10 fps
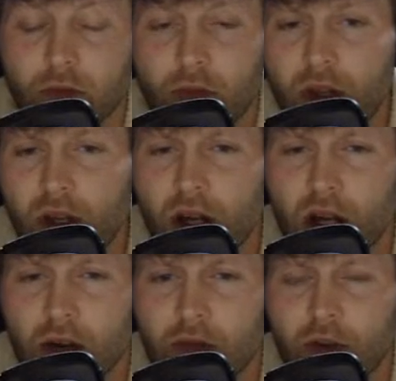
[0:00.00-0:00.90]

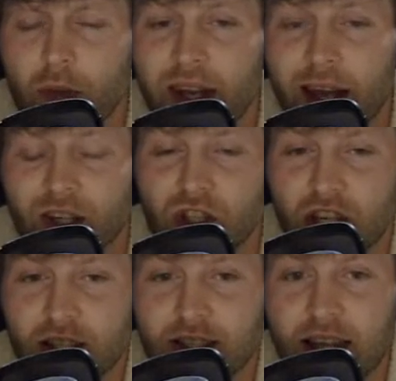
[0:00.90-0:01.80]
the next gen
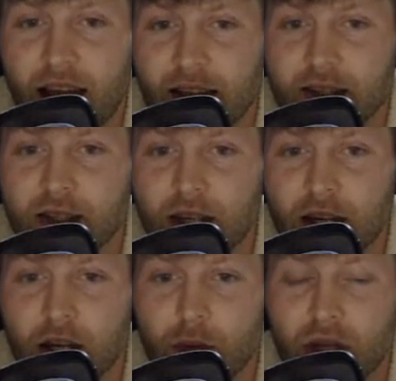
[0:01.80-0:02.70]
stats
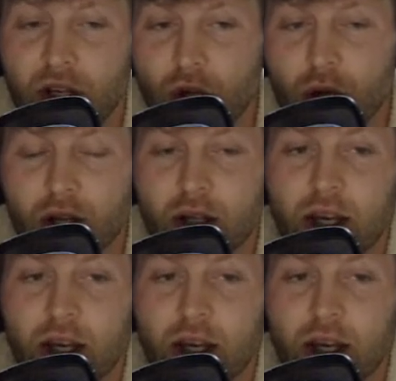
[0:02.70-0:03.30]
being noted.